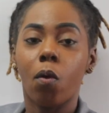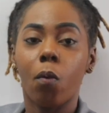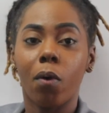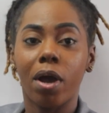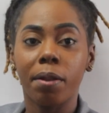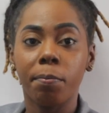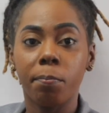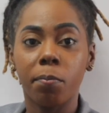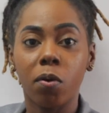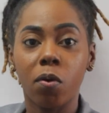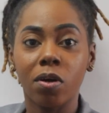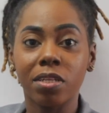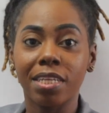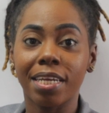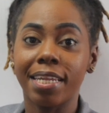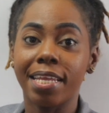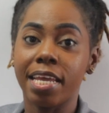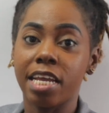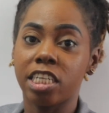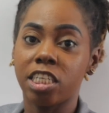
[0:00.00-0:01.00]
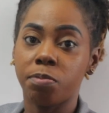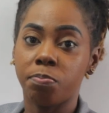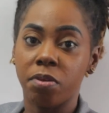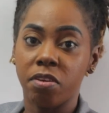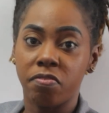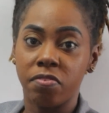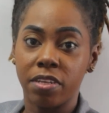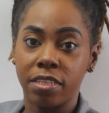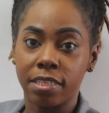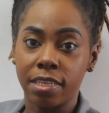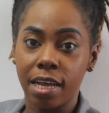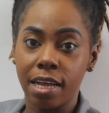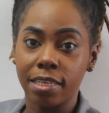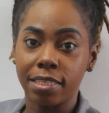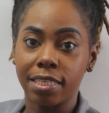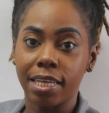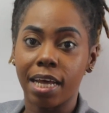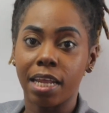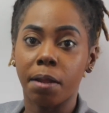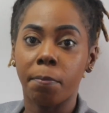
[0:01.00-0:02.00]
When both an HPV
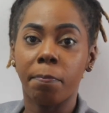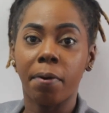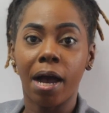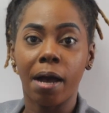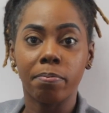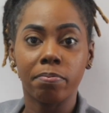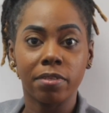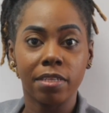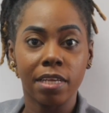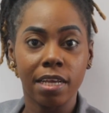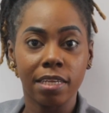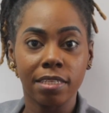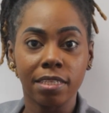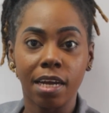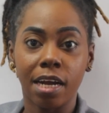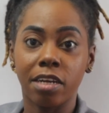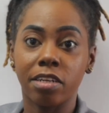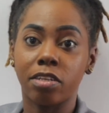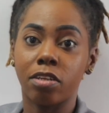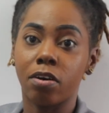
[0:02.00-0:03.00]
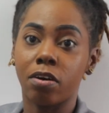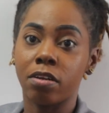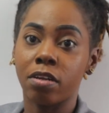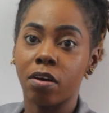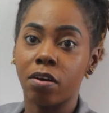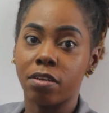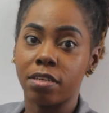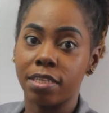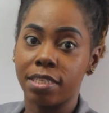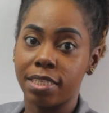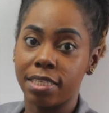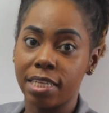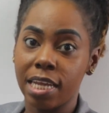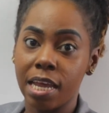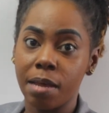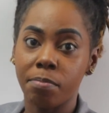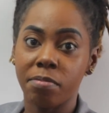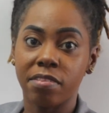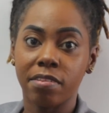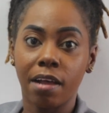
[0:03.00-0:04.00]
test and a pap test are done on the
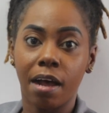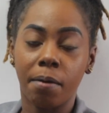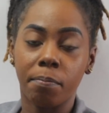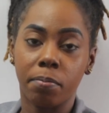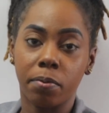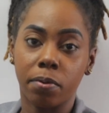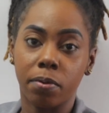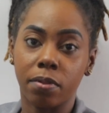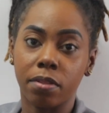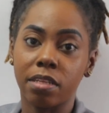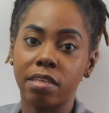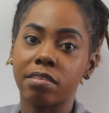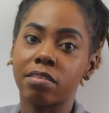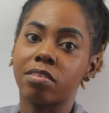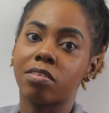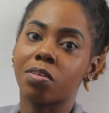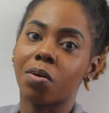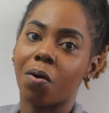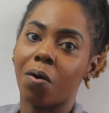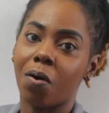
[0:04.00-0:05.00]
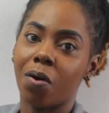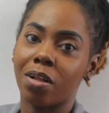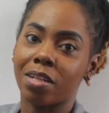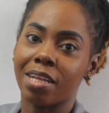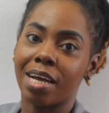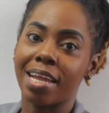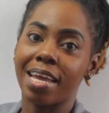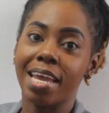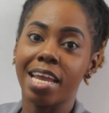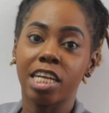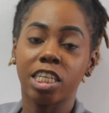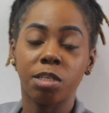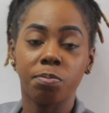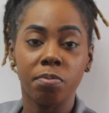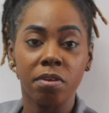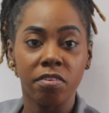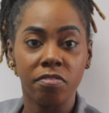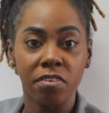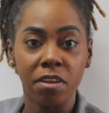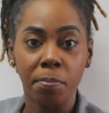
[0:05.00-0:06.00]
same sample, this is called an
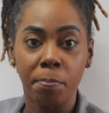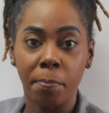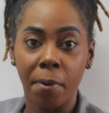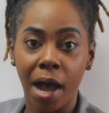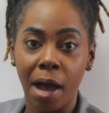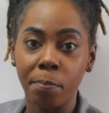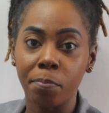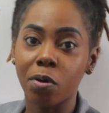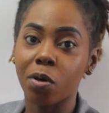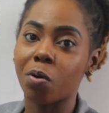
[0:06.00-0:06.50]
HPV pap